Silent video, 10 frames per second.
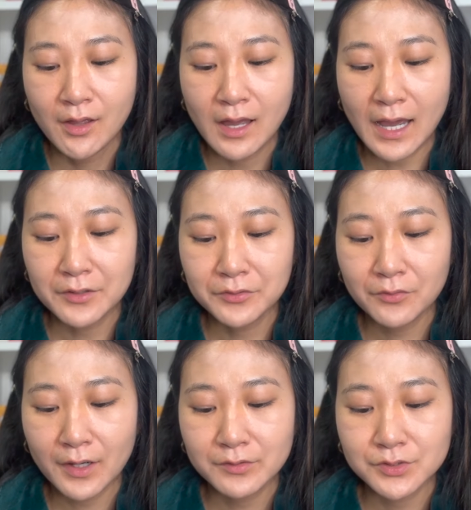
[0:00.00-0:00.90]
I don't know
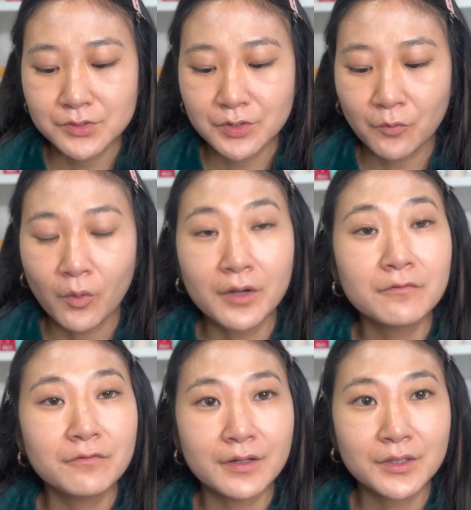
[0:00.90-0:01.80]
why I was using one
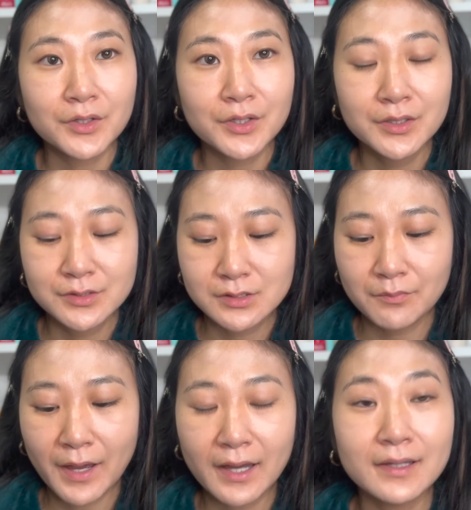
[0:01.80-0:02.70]
finger to
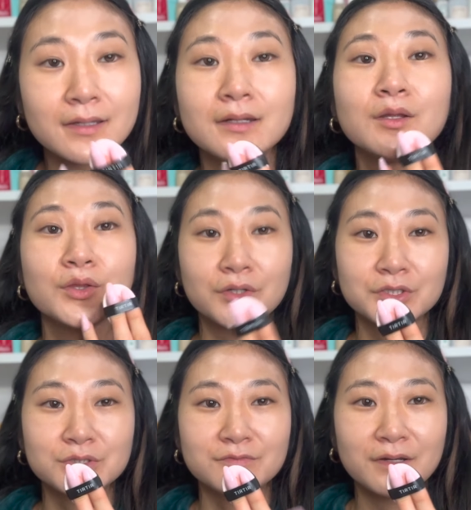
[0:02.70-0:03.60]
pat in the
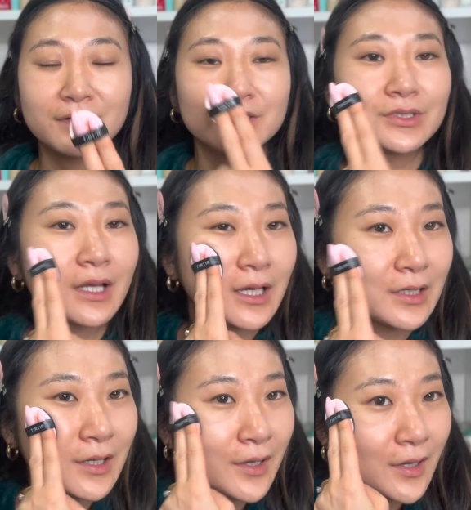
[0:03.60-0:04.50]
cushion foundation,
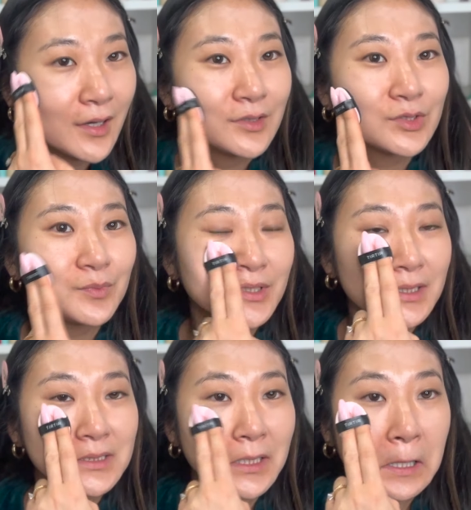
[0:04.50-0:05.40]
just
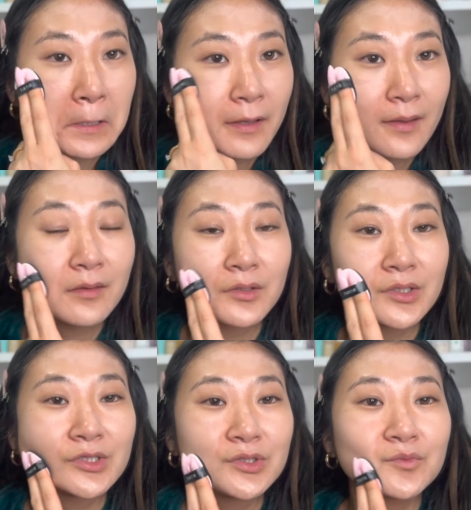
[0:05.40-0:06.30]
because the
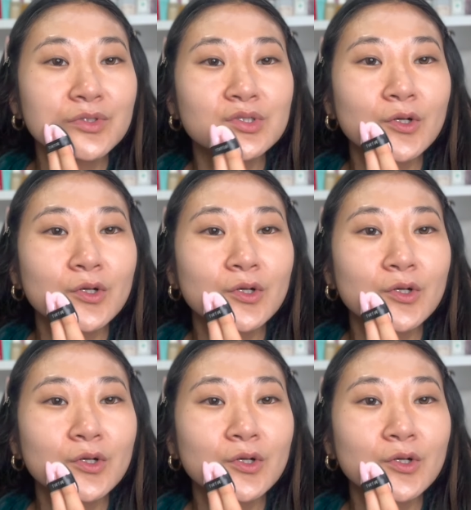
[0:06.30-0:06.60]
cushion was so